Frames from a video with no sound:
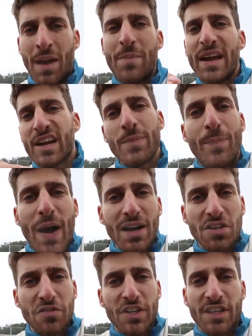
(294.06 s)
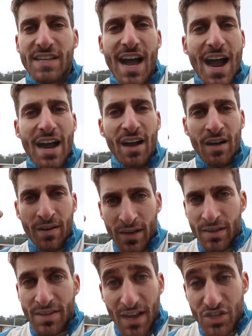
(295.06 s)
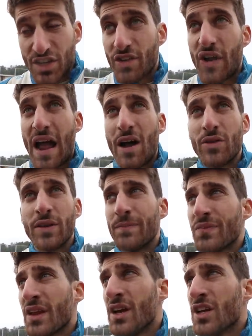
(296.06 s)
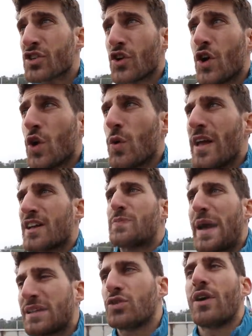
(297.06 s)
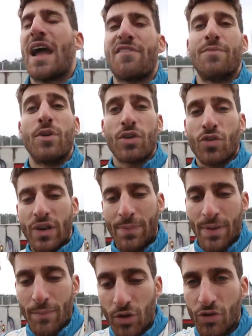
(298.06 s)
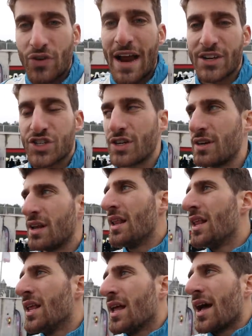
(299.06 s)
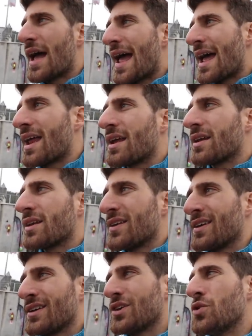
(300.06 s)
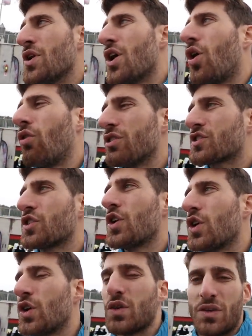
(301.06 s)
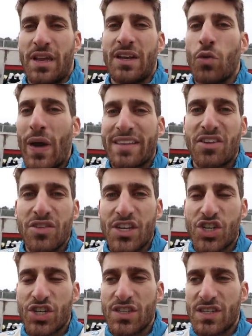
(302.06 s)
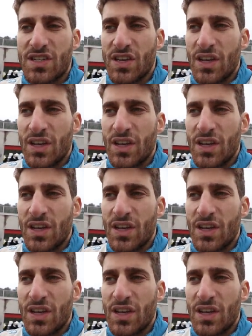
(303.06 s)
a bigger part of the tire touch the ground. So we expect to have more grip and more traction. And you also, in wet conditions,